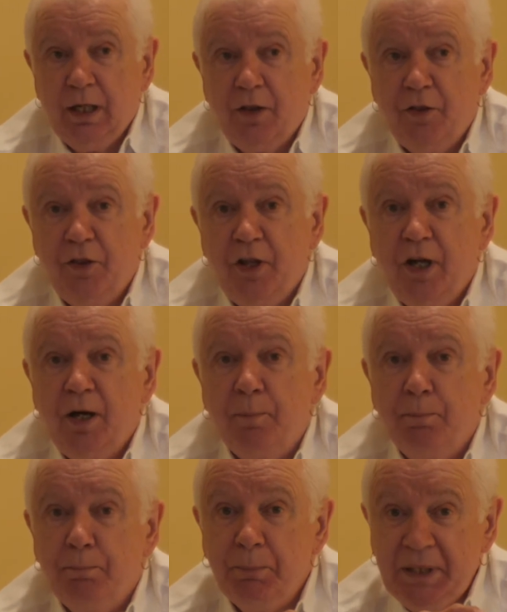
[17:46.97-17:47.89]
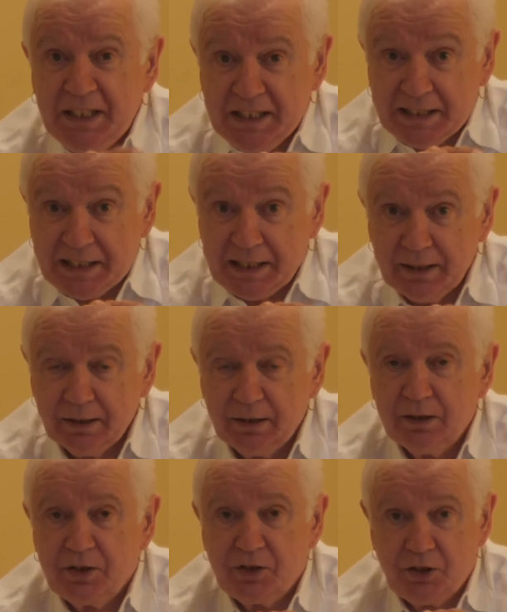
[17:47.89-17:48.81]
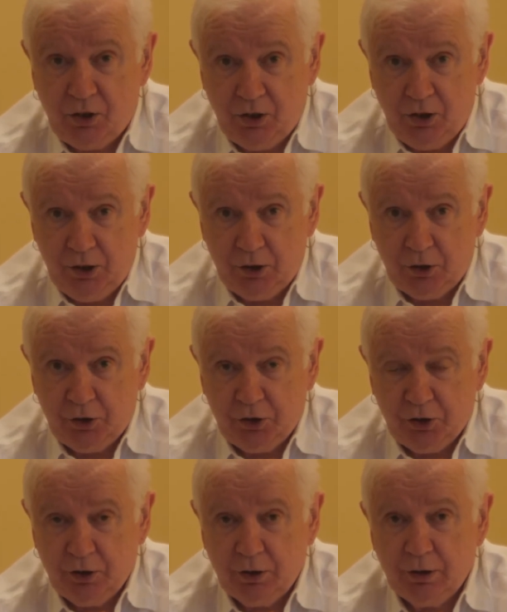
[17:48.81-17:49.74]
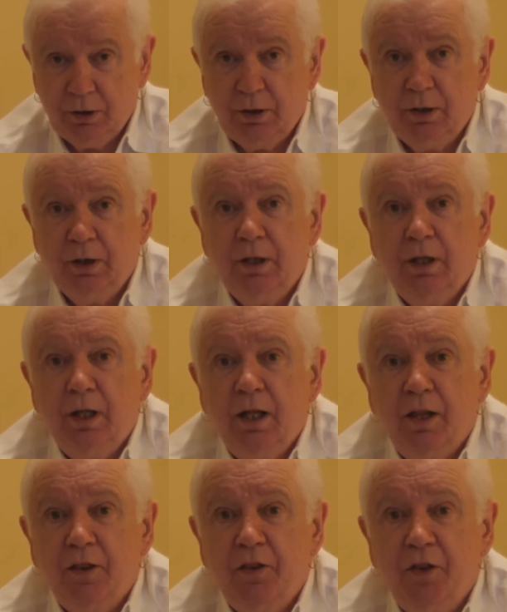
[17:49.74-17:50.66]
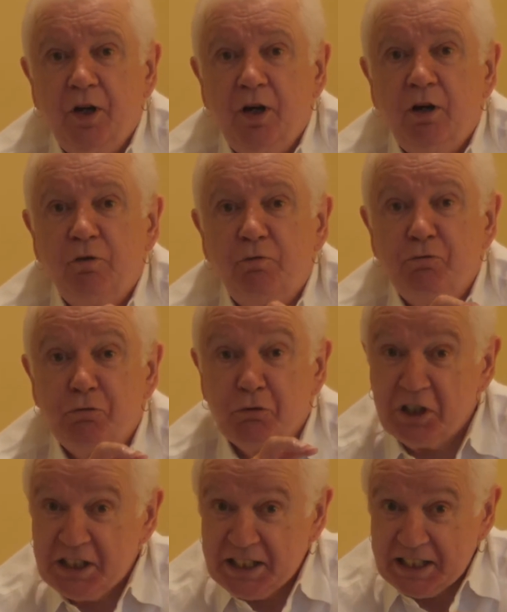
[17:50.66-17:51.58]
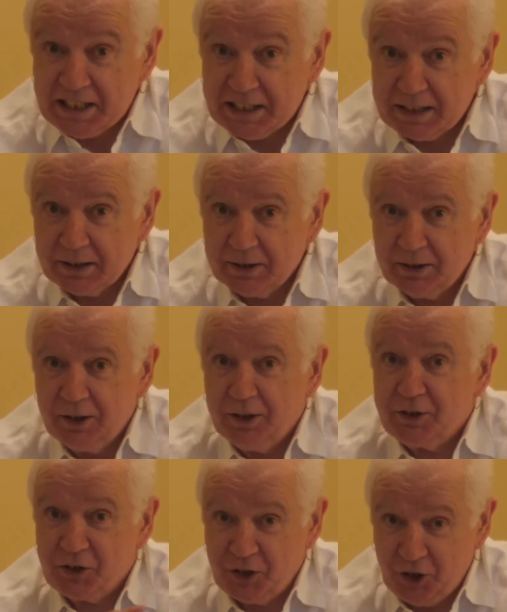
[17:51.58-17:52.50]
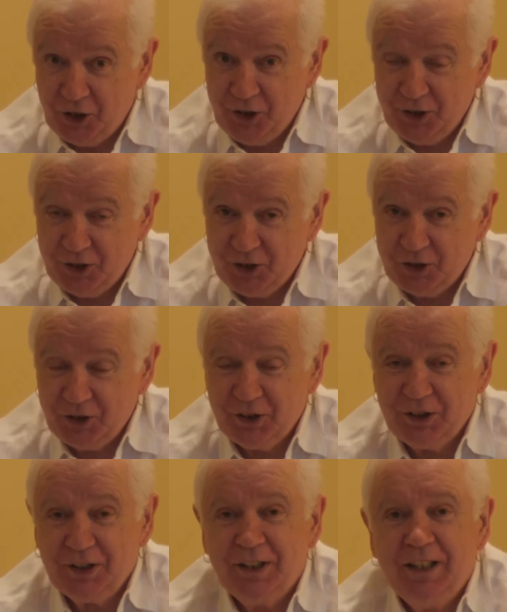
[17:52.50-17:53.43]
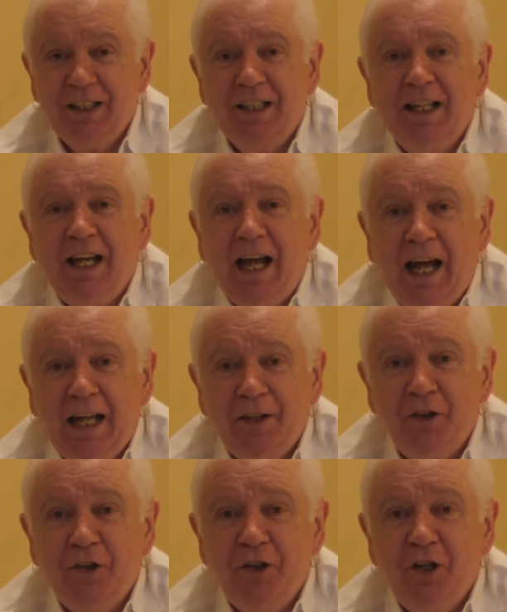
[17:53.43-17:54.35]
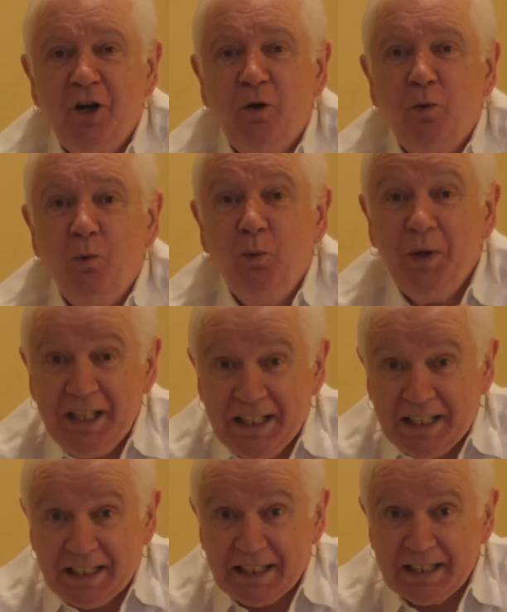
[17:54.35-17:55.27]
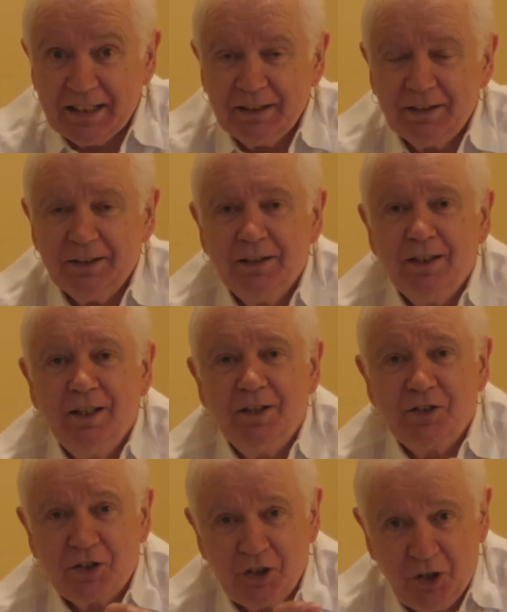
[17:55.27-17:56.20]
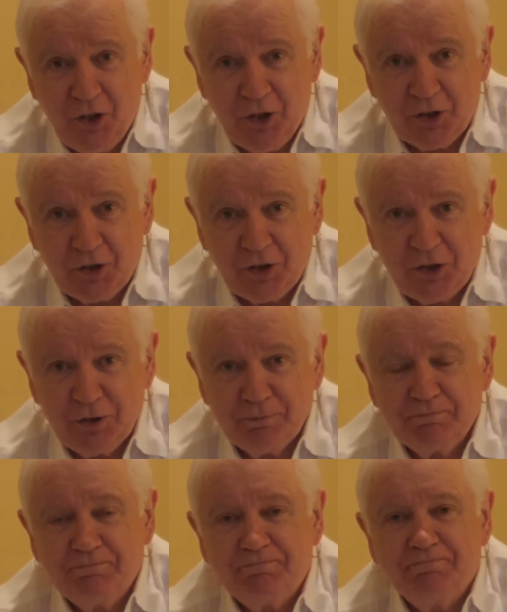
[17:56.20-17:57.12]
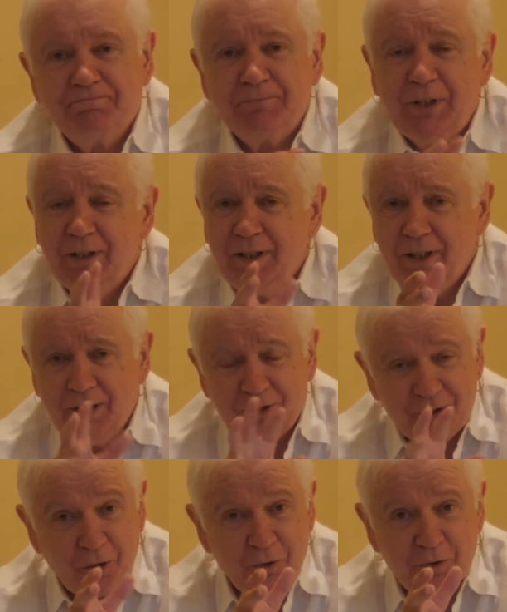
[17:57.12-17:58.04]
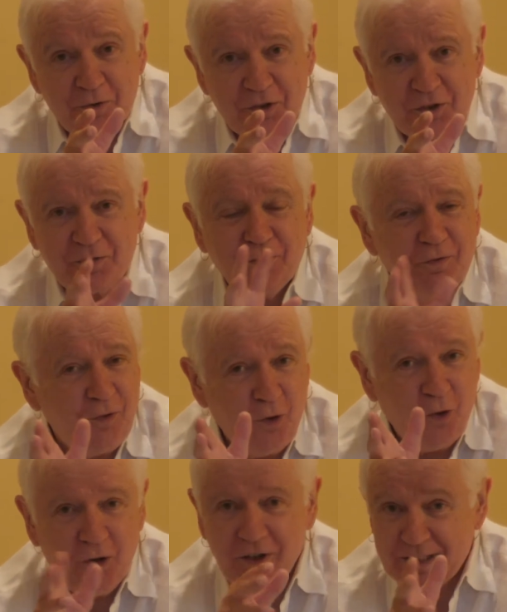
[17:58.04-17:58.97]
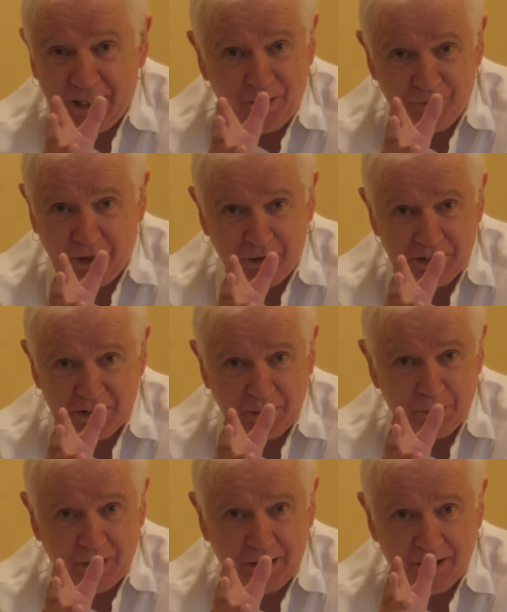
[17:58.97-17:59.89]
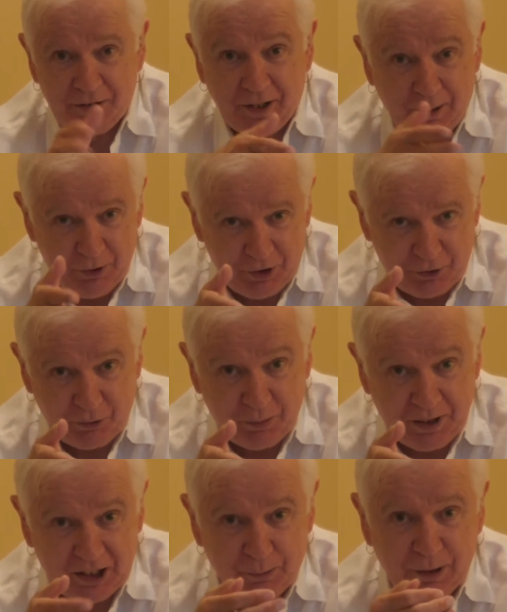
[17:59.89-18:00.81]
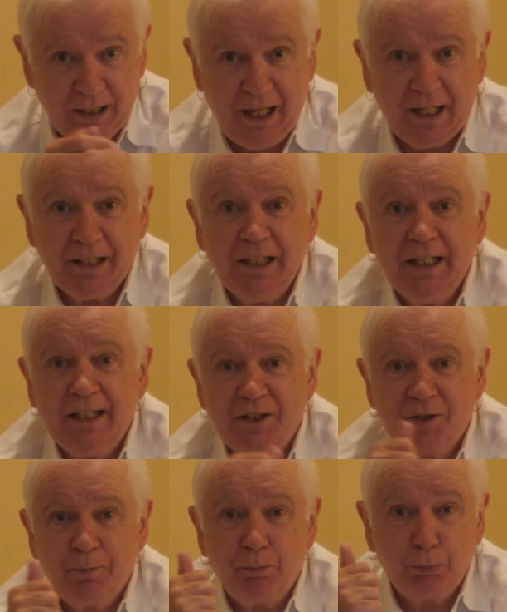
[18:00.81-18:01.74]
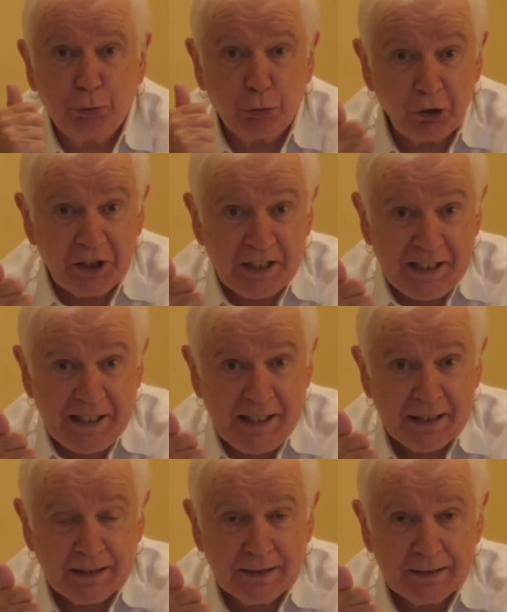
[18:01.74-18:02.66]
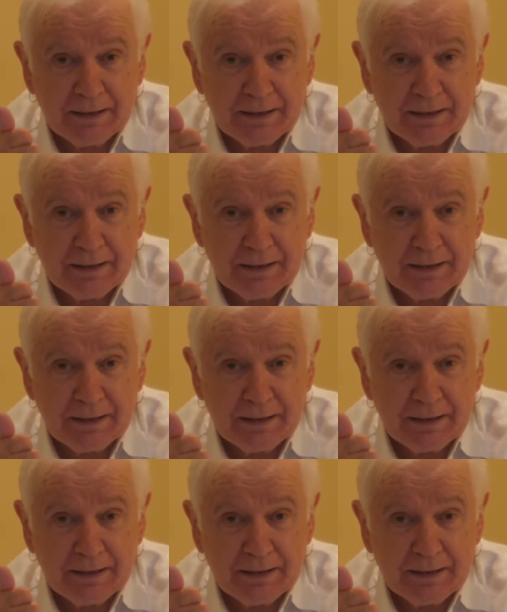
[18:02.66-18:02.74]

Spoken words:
the me-search, the re-search, and the we-search. Those 4 sound very similar, so let me just repeat them again. It's pre,